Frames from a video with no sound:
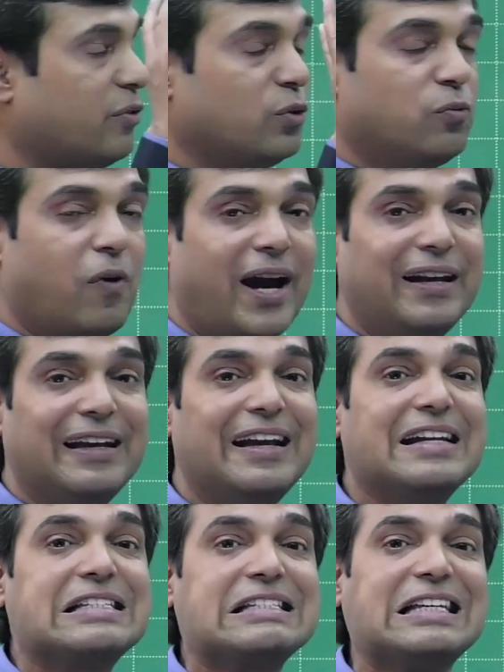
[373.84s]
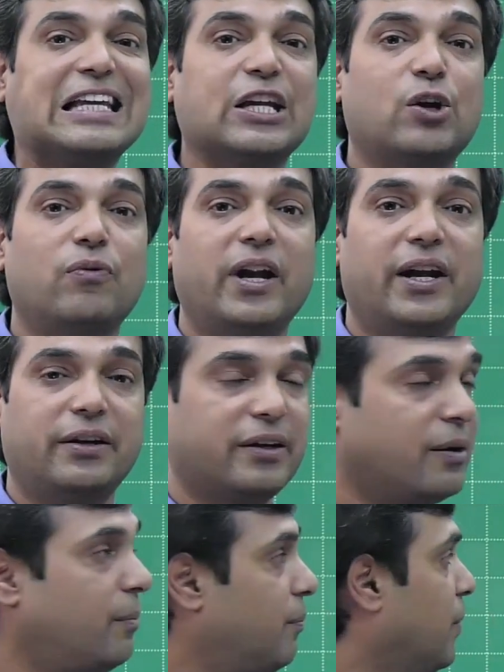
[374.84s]
have to find its equivalent
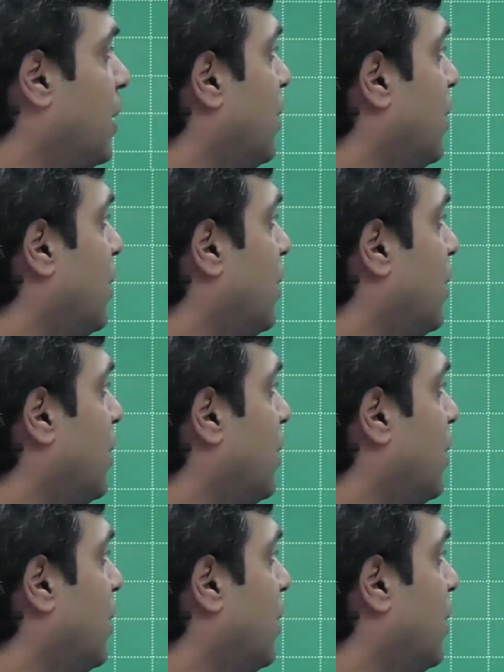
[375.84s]
term.